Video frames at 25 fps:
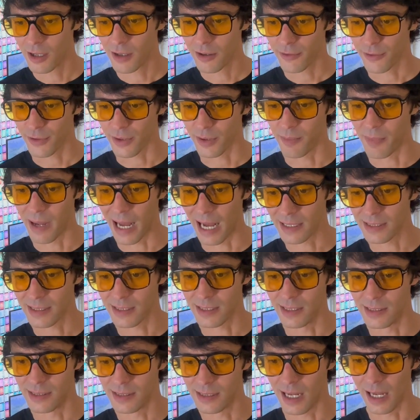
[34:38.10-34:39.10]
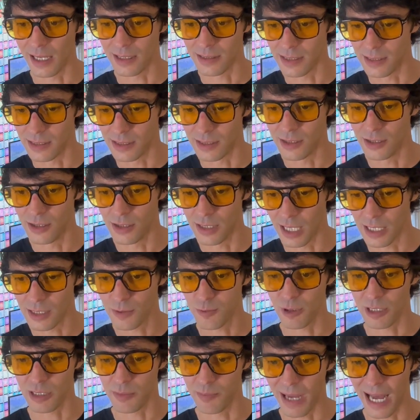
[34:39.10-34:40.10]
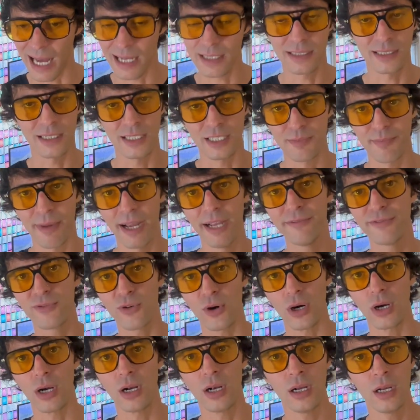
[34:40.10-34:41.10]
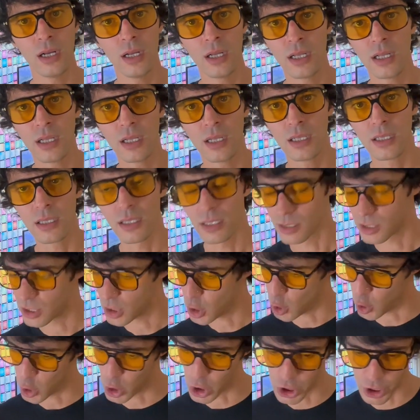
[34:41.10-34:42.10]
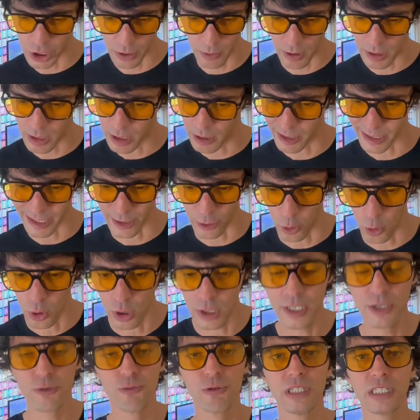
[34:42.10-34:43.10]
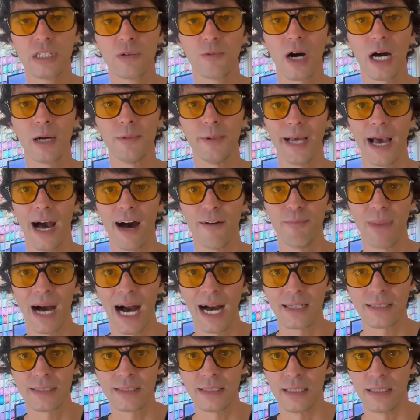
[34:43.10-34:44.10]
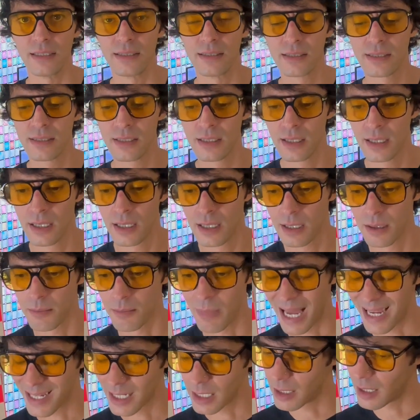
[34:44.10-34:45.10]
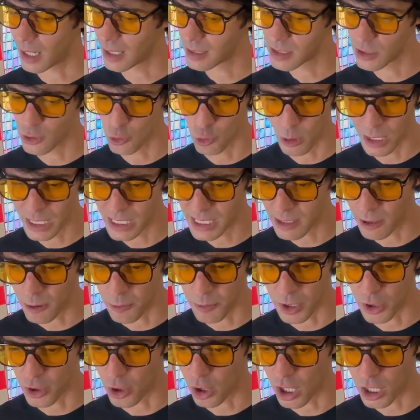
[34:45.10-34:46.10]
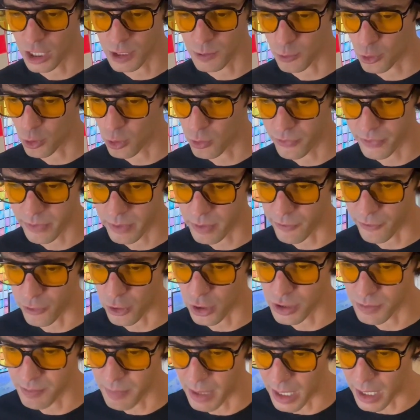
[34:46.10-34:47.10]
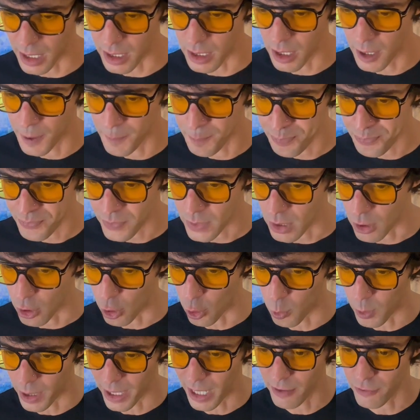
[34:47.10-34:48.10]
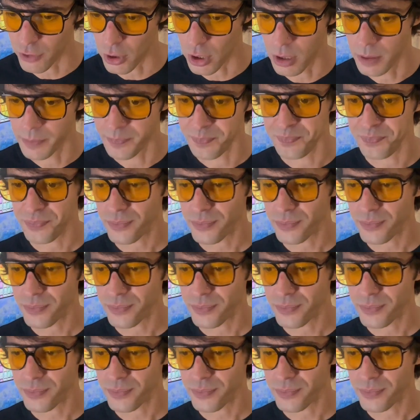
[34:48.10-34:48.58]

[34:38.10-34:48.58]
For the backseat sex is good. That's what the backseat's made for. It's originally, that was the only reason why we had backseats. Back in 1927, when cars were first made, or whenever,